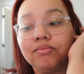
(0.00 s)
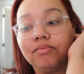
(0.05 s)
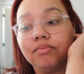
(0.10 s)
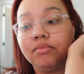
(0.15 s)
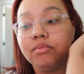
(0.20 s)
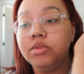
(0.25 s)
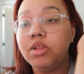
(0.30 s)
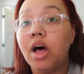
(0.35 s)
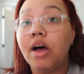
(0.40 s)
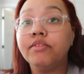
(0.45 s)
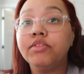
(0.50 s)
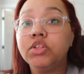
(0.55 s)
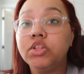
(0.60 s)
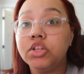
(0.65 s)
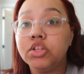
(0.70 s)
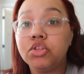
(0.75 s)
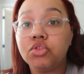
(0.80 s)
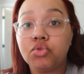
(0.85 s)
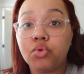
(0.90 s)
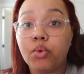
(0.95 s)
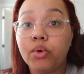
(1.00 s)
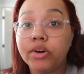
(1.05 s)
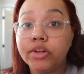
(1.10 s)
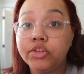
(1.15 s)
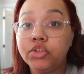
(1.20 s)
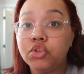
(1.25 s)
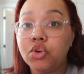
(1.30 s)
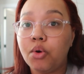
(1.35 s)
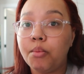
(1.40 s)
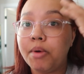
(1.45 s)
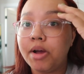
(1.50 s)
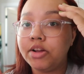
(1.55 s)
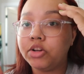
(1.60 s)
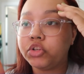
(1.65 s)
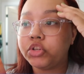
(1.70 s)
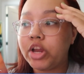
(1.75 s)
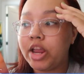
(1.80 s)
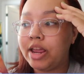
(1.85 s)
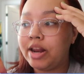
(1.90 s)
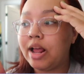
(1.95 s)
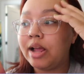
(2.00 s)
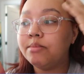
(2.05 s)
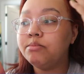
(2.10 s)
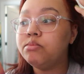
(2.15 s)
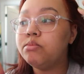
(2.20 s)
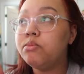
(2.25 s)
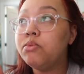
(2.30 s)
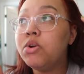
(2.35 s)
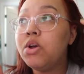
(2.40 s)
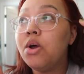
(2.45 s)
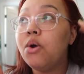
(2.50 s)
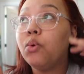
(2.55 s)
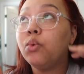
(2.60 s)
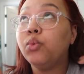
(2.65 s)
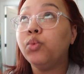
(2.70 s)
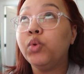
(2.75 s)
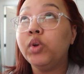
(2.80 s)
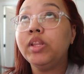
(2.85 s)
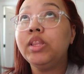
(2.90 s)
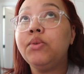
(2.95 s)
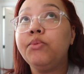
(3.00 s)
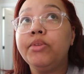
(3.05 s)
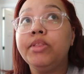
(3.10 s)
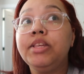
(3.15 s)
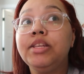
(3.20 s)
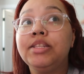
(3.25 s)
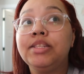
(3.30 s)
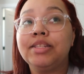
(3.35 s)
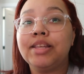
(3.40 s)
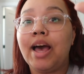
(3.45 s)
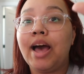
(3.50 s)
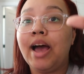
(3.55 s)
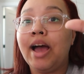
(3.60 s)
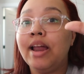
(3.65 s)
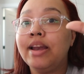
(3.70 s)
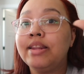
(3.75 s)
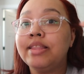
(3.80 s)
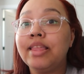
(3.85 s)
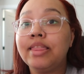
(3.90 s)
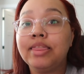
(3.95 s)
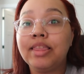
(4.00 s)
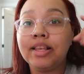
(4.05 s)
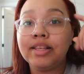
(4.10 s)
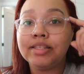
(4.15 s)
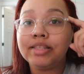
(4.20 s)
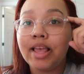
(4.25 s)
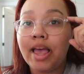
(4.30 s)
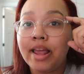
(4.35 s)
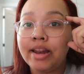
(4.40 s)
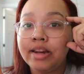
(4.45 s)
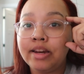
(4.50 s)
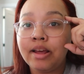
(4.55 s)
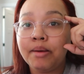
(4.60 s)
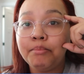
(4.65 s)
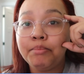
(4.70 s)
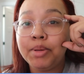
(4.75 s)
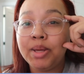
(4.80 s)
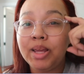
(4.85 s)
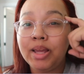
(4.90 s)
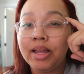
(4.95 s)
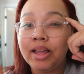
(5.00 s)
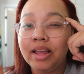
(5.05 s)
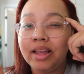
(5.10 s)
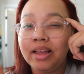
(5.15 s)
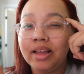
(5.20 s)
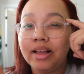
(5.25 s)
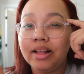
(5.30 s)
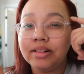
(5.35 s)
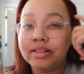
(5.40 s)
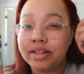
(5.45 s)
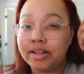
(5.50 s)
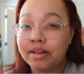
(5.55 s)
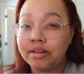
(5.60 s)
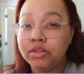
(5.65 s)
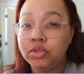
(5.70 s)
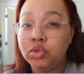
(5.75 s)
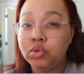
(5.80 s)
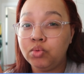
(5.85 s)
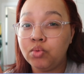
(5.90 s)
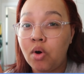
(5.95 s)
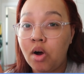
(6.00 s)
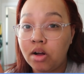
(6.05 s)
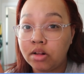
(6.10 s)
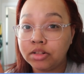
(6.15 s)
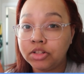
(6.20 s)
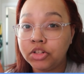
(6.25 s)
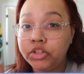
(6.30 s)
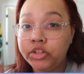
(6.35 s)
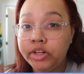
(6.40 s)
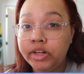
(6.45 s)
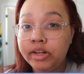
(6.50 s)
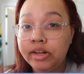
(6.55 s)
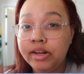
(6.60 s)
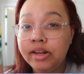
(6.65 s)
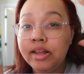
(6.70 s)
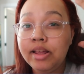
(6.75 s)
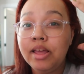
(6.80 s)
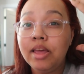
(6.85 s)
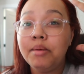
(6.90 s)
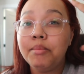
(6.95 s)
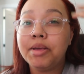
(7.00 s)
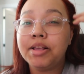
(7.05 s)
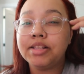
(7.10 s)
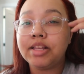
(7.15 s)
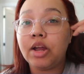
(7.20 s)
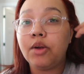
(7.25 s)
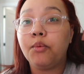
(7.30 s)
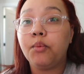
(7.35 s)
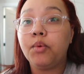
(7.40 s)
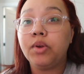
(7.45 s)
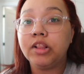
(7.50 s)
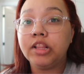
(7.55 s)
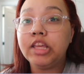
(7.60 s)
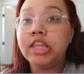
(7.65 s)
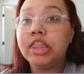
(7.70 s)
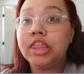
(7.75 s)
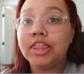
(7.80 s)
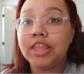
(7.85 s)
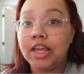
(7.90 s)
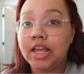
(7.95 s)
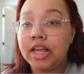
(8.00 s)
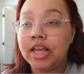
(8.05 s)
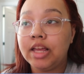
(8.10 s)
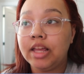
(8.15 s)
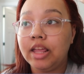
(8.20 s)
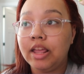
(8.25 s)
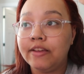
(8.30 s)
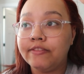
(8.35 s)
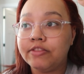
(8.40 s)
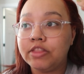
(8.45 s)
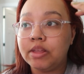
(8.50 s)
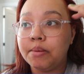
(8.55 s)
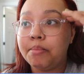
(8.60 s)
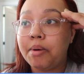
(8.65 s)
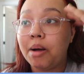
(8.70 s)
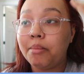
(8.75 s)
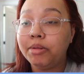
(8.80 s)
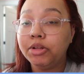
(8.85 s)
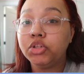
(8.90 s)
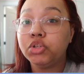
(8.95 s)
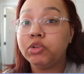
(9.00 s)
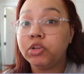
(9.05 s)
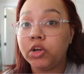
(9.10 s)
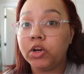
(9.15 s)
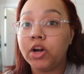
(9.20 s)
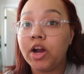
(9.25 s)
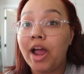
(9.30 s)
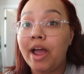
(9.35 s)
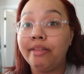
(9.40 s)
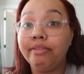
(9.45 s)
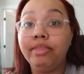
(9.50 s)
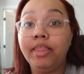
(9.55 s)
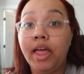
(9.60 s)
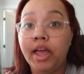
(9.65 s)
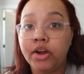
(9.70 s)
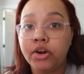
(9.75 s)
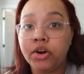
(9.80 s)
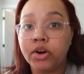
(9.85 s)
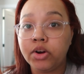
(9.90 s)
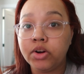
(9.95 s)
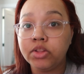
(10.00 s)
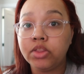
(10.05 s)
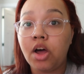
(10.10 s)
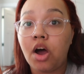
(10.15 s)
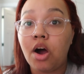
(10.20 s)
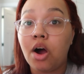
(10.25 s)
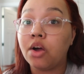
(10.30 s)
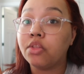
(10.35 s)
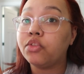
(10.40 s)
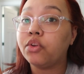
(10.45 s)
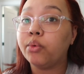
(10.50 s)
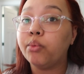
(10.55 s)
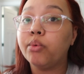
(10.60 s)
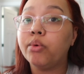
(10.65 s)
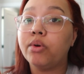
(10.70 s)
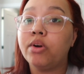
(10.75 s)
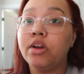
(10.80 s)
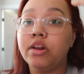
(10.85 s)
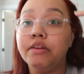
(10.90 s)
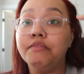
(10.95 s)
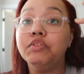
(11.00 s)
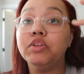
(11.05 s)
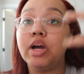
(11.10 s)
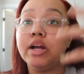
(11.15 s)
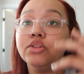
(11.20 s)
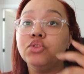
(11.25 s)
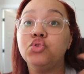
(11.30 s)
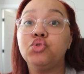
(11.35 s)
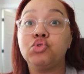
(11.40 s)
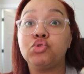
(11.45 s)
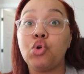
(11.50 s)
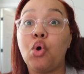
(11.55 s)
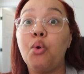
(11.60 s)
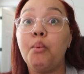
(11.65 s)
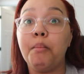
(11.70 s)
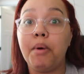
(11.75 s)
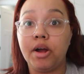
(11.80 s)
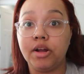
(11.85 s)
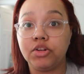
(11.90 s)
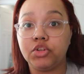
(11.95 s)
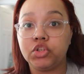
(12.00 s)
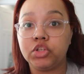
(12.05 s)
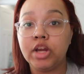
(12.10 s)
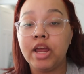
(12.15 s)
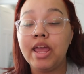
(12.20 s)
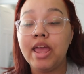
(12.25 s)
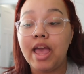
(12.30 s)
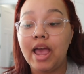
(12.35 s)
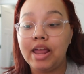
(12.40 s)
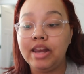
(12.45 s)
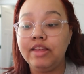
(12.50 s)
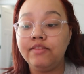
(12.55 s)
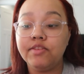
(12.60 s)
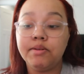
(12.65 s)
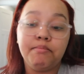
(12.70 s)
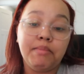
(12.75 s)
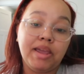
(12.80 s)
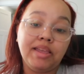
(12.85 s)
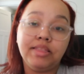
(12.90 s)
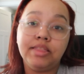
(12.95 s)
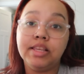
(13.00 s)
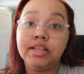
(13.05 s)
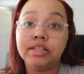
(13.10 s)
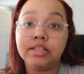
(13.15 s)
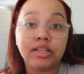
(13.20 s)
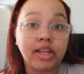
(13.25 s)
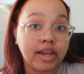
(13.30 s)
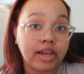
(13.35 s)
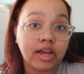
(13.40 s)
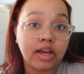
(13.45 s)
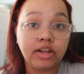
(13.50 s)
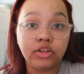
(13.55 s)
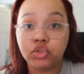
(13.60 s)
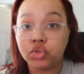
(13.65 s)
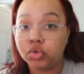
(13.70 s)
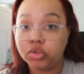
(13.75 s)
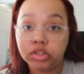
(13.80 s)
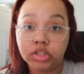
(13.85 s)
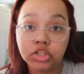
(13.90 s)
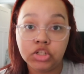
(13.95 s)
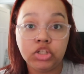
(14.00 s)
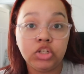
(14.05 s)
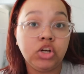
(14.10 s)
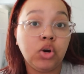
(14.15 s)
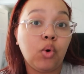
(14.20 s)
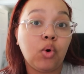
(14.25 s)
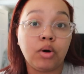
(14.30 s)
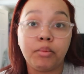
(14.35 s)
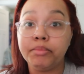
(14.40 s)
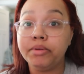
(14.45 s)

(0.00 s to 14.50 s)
loved this story so much and I'm really really sad that this ended up being like a duology because I really think if the publisher had let her the author could have done so much and even made this like a trilogy or